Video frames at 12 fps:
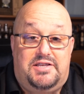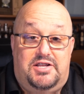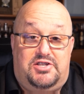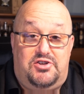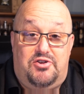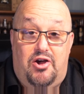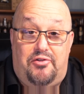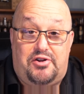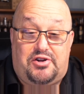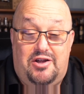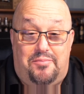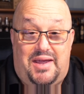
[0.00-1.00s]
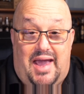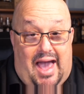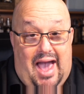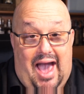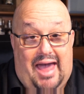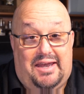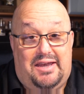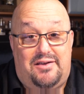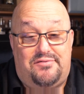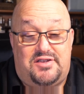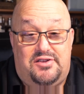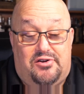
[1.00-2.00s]
Did you know there could be
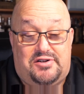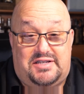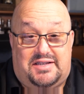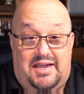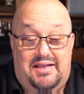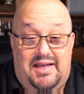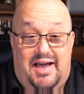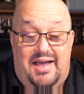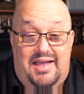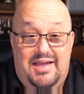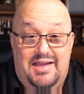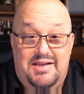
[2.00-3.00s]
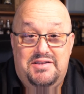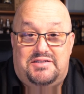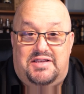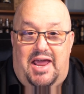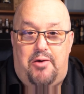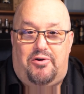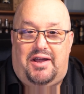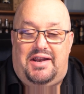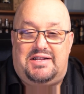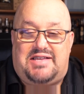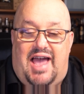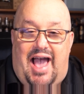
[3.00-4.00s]
additives in your tequila? Today we're going
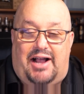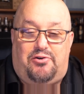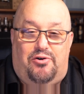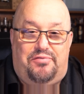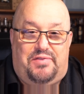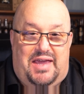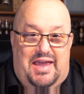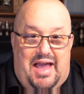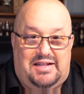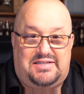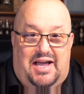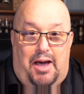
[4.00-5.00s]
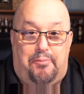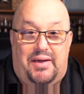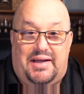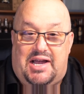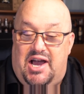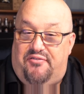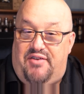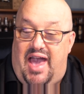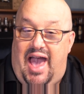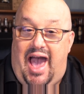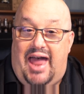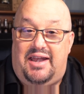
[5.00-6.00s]
to tackle the topic of
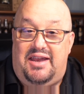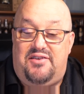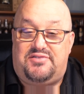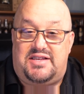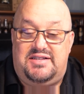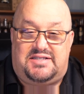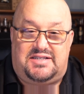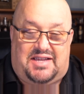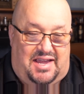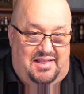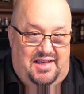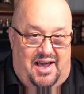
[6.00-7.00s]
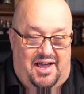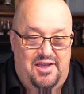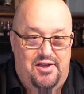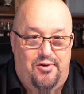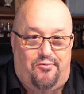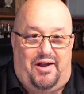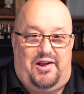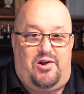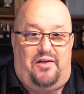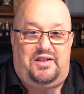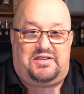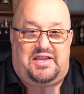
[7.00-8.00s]
additives in tequila right here
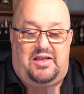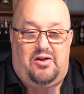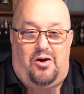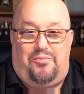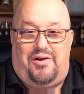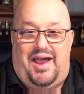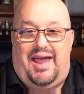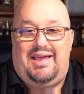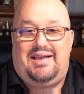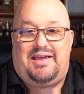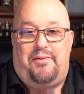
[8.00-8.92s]
on the Tequila Hombre.